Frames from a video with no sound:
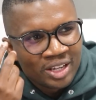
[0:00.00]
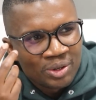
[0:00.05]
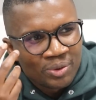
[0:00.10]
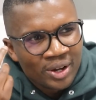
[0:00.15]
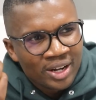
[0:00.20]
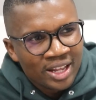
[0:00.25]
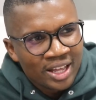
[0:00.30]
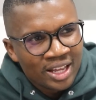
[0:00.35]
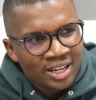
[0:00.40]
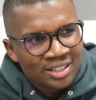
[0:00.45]

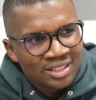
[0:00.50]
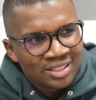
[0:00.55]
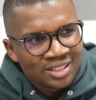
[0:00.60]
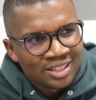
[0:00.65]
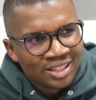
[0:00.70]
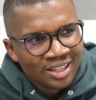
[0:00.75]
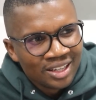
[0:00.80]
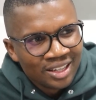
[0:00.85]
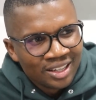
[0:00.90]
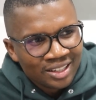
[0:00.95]
anyone else
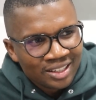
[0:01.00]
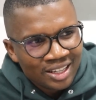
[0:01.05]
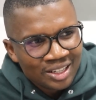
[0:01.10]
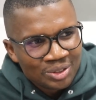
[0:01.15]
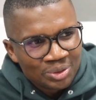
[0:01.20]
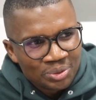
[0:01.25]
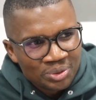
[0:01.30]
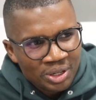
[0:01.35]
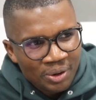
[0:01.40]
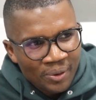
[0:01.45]

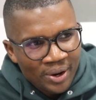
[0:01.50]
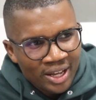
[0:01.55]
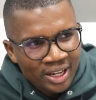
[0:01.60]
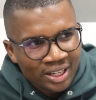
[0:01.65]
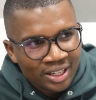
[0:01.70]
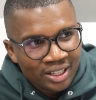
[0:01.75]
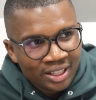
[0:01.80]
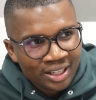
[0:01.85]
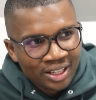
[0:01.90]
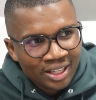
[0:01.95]
can do the
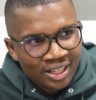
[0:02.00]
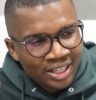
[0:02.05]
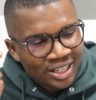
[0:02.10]
work,